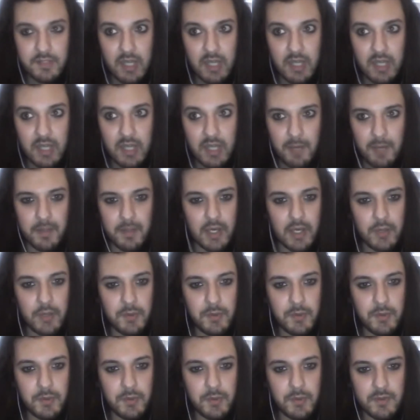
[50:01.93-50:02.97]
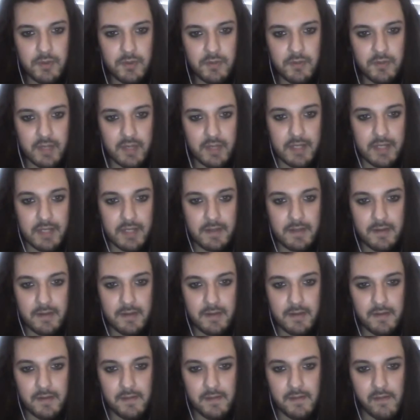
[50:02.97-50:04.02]
Diablo, right?
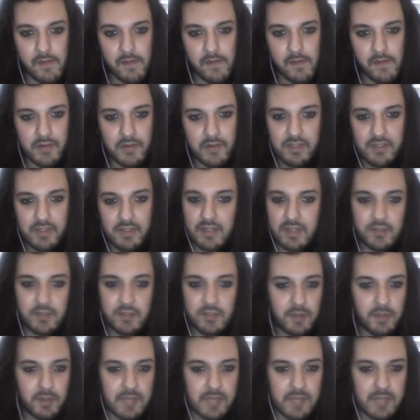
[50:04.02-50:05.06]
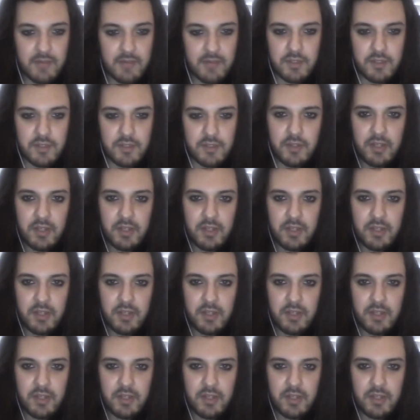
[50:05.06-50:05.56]
So it's like top-down view,